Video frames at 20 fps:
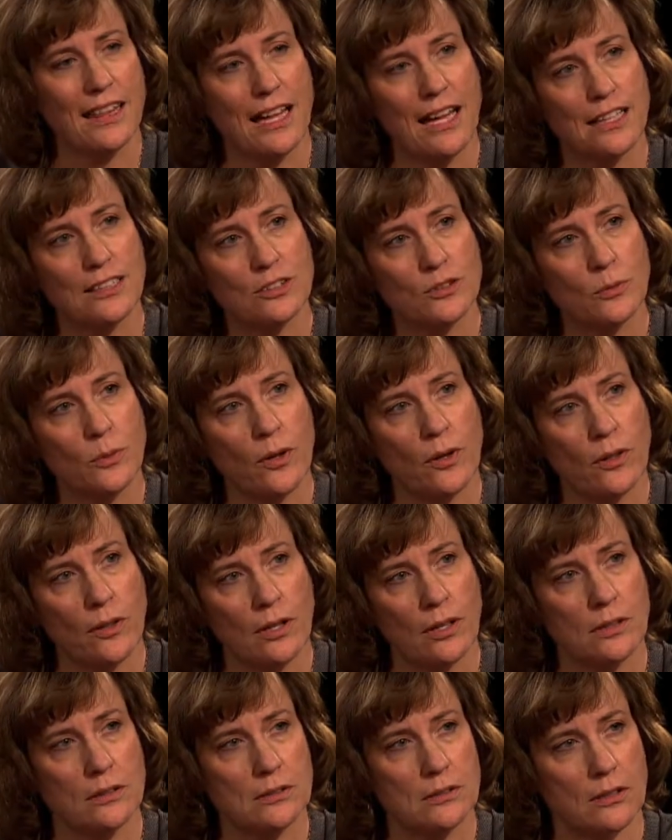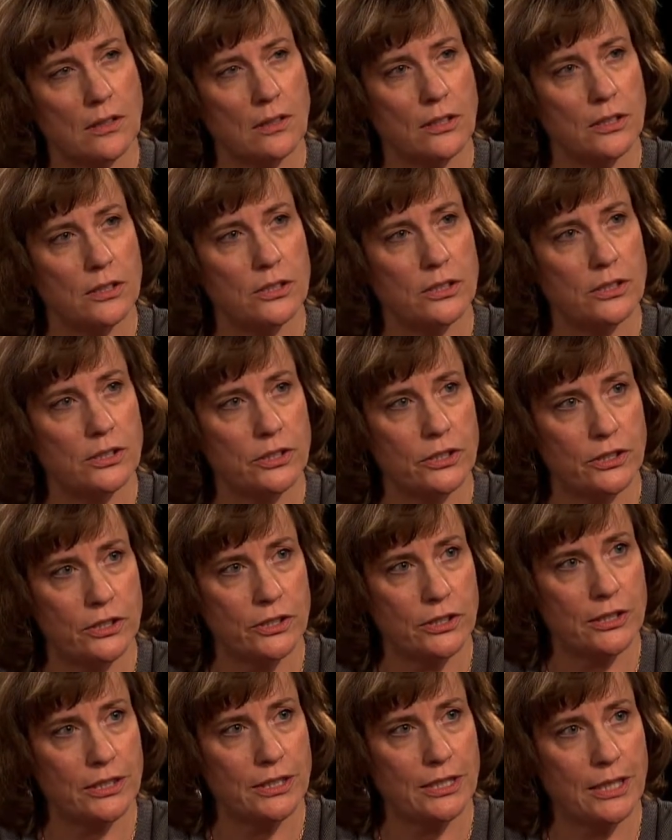that's where things started to
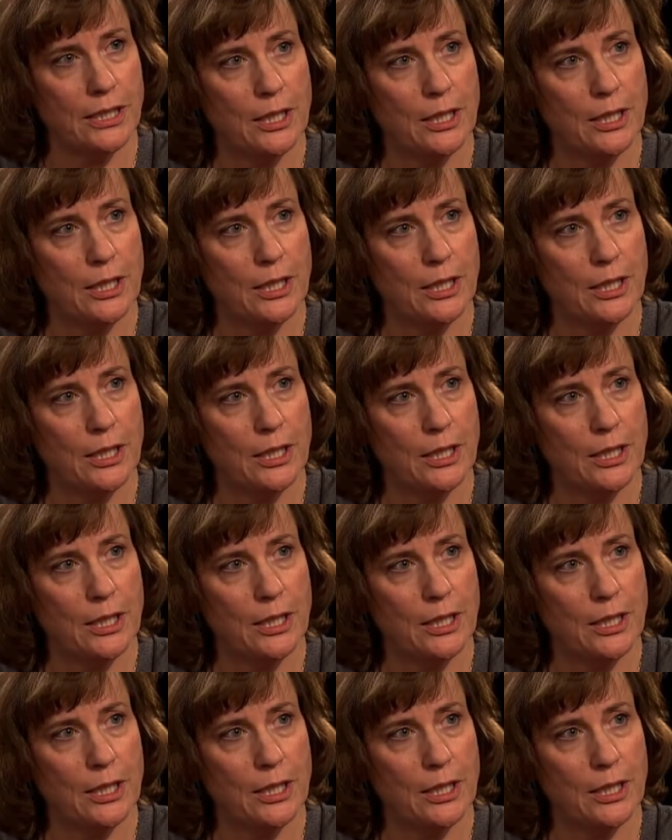turn,